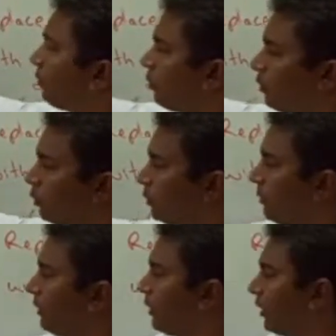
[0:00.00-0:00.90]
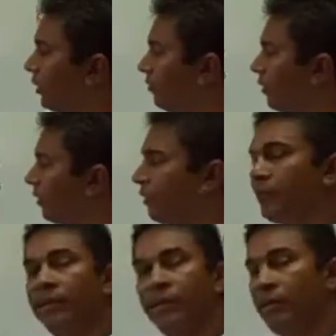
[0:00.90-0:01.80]
the pole would be negative
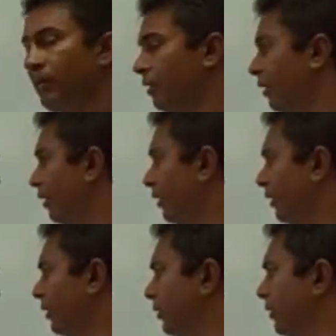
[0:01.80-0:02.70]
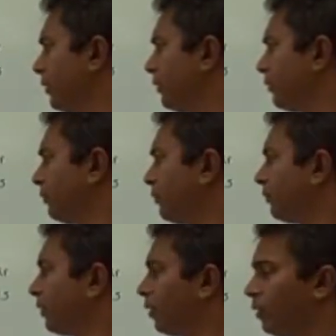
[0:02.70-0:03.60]
r and theta,
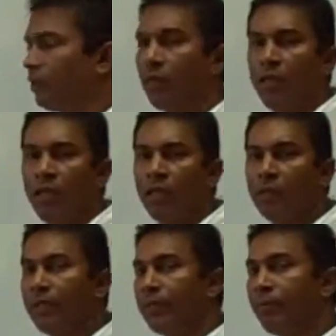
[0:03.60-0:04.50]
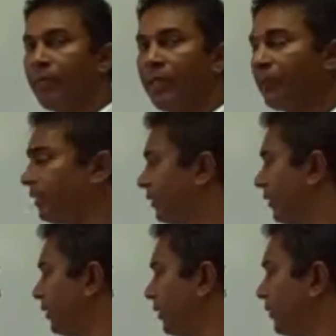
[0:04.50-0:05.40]
or r and pi plus
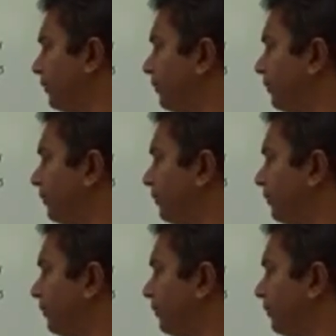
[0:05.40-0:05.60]
theta.